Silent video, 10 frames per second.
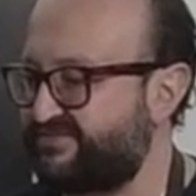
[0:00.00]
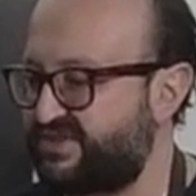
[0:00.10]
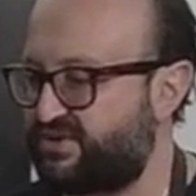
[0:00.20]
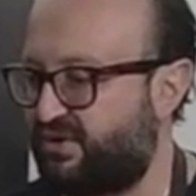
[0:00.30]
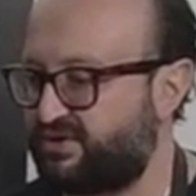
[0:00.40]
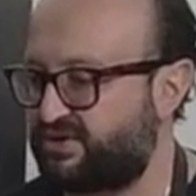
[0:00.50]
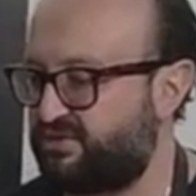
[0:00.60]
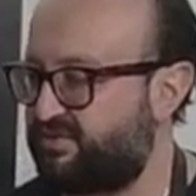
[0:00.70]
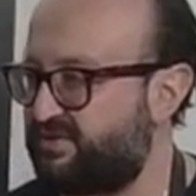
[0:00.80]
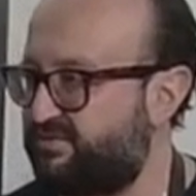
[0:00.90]
You're golden.
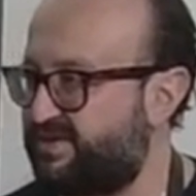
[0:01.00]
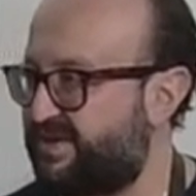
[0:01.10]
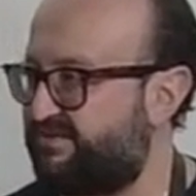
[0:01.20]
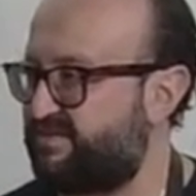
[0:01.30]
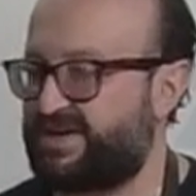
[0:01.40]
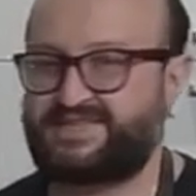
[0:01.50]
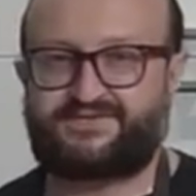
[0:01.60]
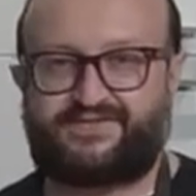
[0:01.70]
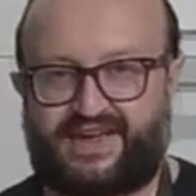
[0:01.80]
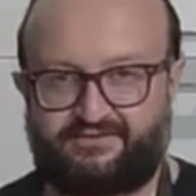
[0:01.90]
You'll be everybody's
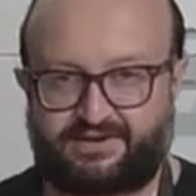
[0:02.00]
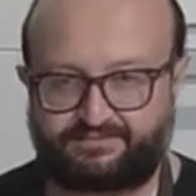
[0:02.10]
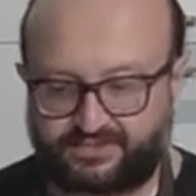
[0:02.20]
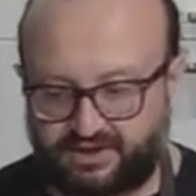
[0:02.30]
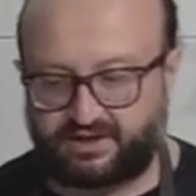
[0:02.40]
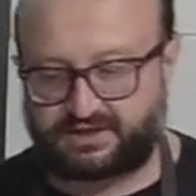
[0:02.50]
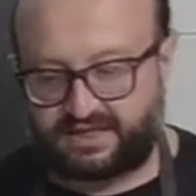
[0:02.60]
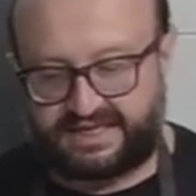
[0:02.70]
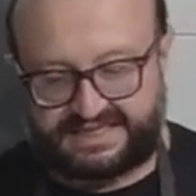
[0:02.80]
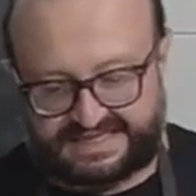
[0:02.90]
favorite, because
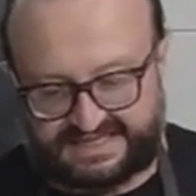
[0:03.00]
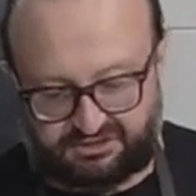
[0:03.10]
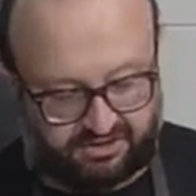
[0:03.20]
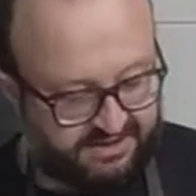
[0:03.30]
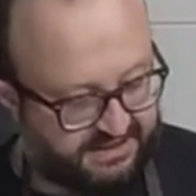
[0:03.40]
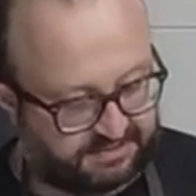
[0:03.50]
literally this